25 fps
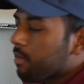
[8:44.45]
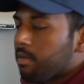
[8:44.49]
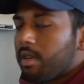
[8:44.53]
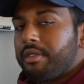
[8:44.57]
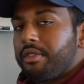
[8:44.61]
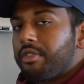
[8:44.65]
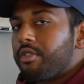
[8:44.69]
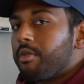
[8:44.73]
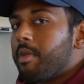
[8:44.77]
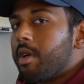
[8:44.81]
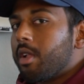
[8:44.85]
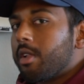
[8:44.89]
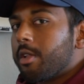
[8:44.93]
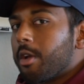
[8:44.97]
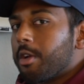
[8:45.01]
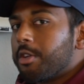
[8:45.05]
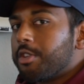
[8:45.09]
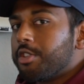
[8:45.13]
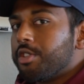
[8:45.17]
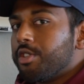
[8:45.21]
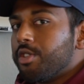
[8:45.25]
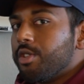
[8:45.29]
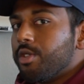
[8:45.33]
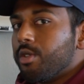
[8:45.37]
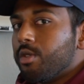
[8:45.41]
bit familiar
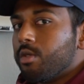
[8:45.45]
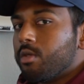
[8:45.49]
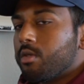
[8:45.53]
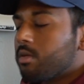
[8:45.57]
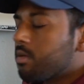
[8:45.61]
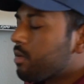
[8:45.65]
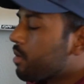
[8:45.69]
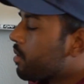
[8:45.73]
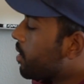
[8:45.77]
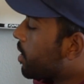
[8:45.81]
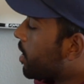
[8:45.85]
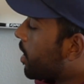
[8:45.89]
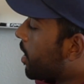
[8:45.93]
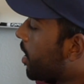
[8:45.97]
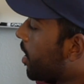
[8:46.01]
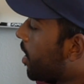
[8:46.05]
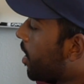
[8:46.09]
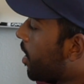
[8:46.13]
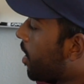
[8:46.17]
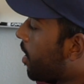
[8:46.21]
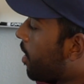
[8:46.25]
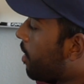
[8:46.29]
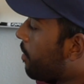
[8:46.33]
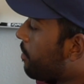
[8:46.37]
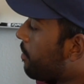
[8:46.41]
to you
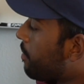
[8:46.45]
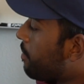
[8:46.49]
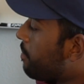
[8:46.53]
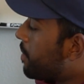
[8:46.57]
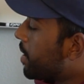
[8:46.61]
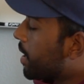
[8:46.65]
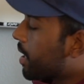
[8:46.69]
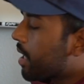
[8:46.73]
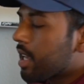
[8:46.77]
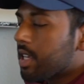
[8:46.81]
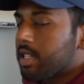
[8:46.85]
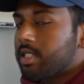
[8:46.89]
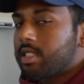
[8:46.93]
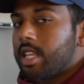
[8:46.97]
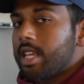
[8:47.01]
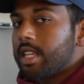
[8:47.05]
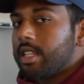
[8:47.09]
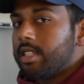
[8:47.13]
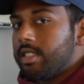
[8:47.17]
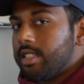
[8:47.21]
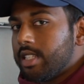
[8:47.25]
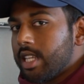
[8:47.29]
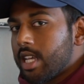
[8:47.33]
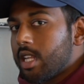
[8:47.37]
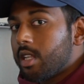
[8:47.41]
because
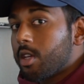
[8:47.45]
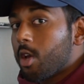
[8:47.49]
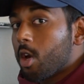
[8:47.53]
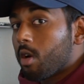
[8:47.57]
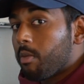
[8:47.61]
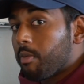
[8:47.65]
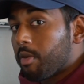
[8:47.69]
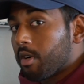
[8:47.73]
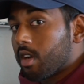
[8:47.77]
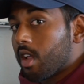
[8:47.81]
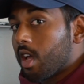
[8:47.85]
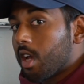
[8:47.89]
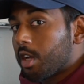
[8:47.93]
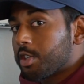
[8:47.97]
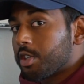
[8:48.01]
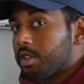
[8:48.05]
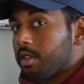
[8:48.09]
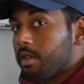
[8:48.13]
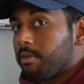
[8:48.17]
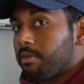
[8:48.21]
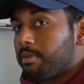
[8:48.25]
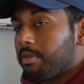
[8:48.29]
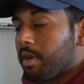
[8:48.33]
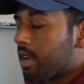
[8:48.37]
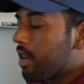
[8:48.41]
they did go to
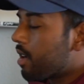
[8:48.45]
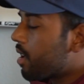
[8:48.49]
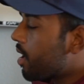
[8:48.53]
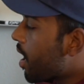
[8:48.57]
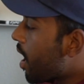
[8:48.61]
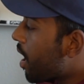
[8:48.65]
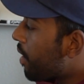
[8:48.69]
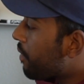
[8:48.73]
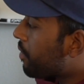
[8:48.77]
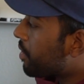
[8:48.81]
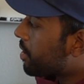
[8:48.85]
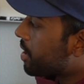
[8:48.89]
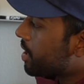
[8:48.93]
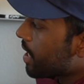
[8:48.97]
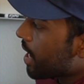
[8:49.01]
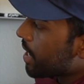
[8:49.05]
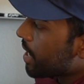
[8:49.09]
production, but not for the